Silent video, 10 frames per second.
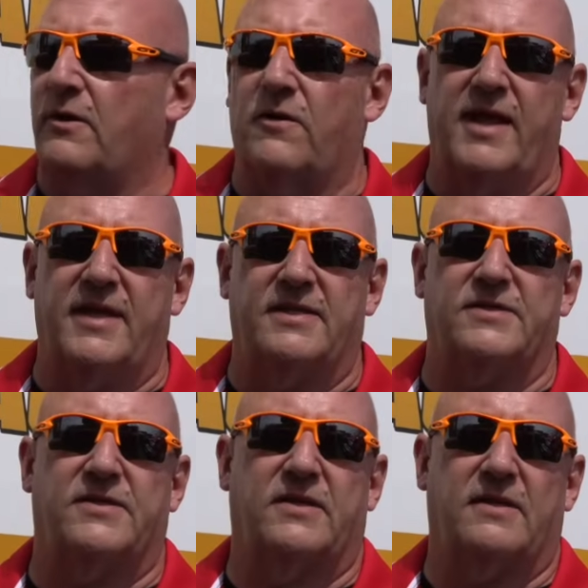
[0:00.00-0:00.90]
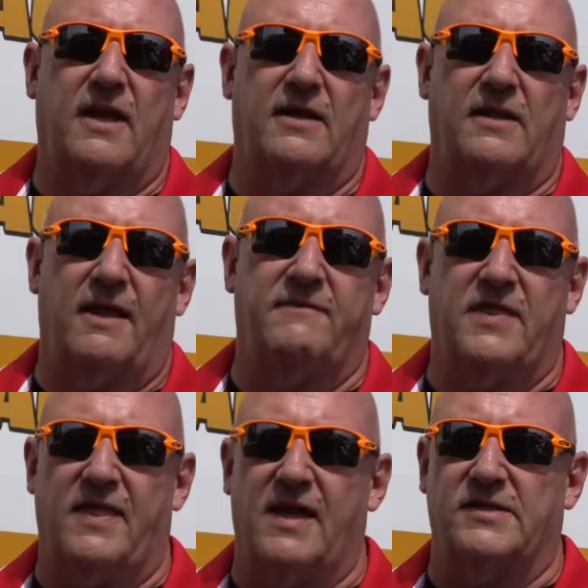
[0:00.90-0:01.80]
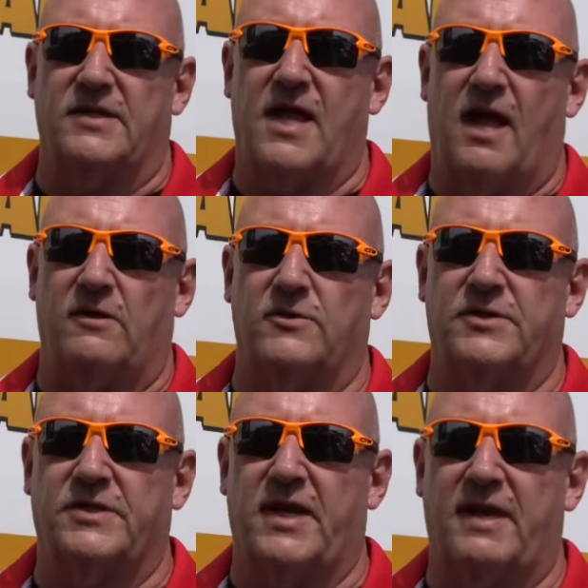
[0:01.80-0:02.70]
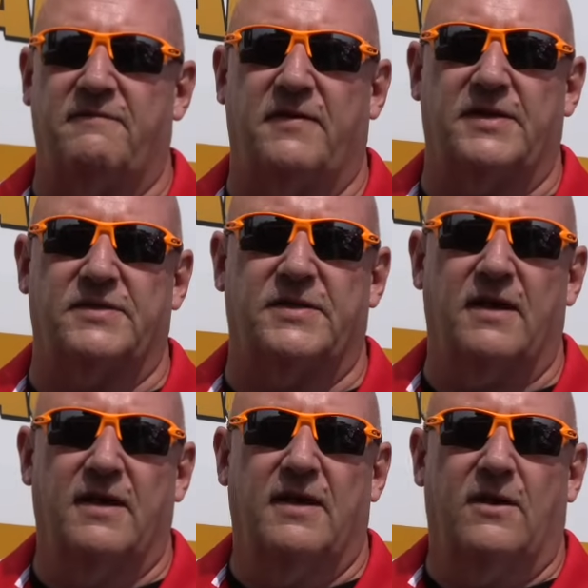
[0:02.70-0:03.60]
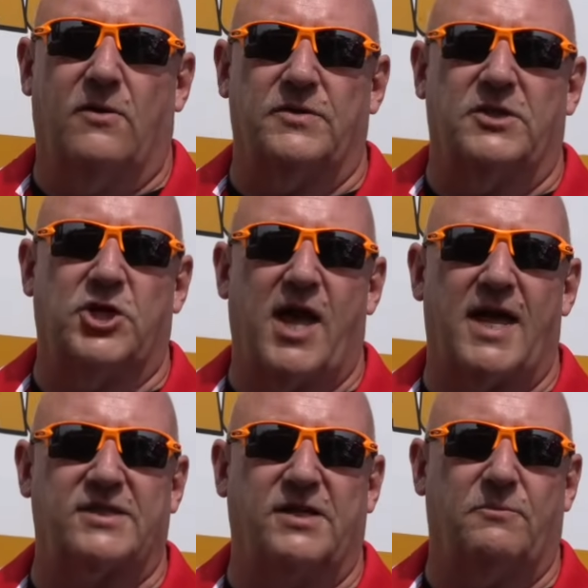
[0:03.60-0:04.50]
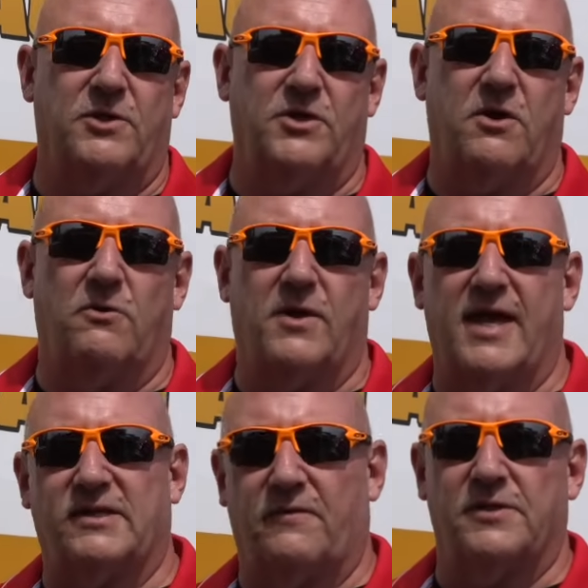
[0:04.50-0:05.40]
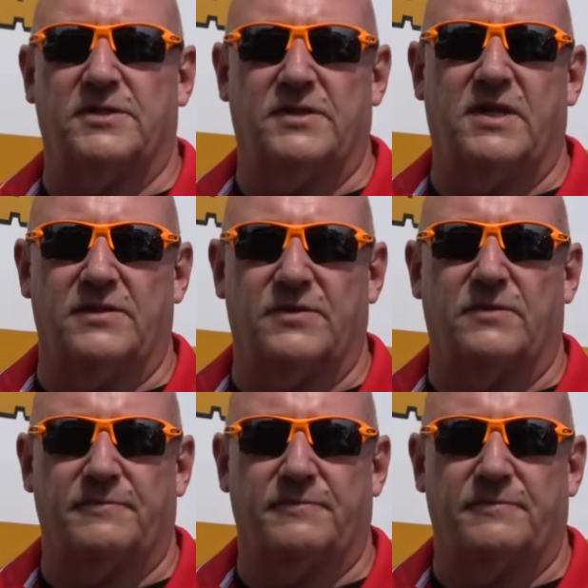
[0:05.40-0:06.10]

there is an $11,000 savings on the chassis when you go gas versus diesel.